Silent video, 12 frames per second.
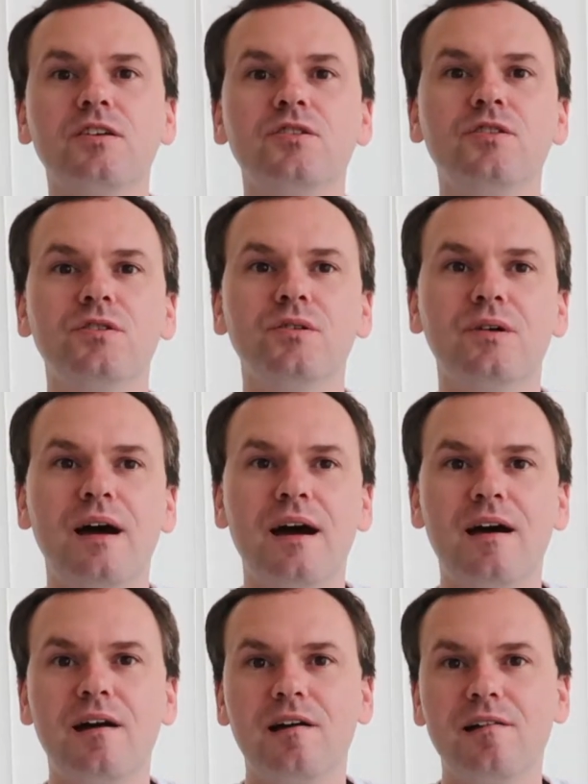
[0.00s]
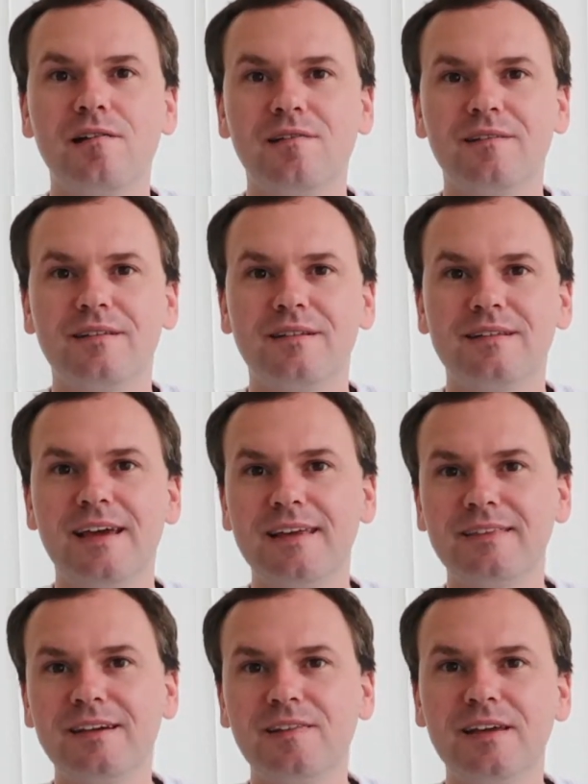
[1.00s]
You are
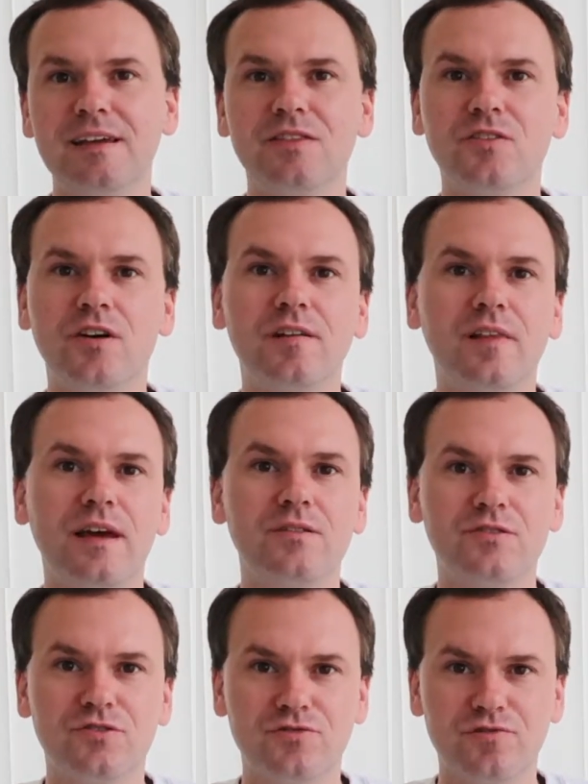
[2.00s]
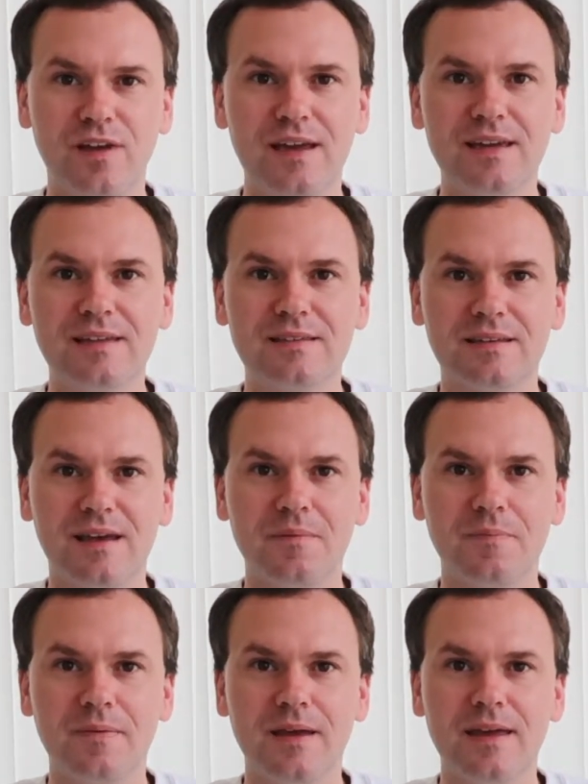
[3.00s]
technically not allowed to trade
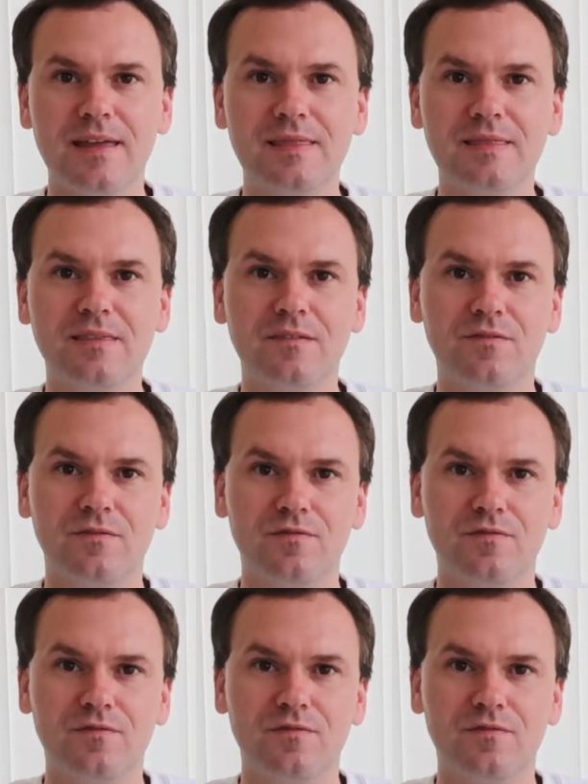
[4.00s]
a pin